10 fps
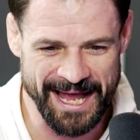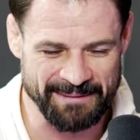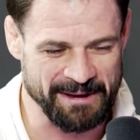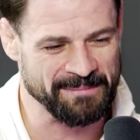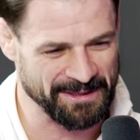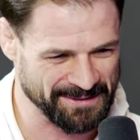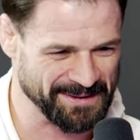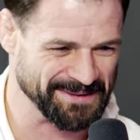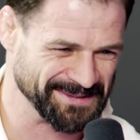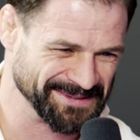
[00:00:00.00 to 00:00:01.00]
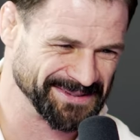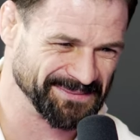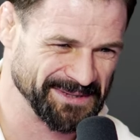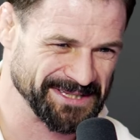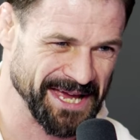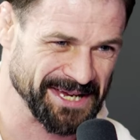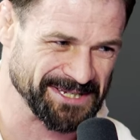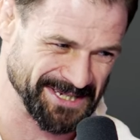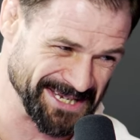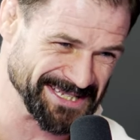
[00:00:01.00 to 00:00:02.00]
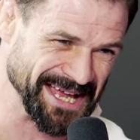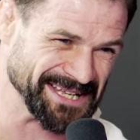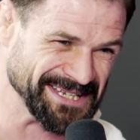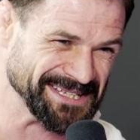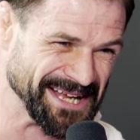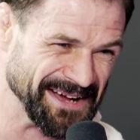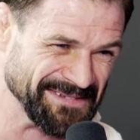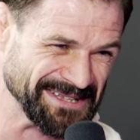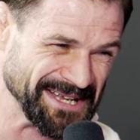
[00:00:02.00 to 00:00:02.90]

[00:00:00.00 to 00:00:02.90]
And my mother was like, she said she's coming.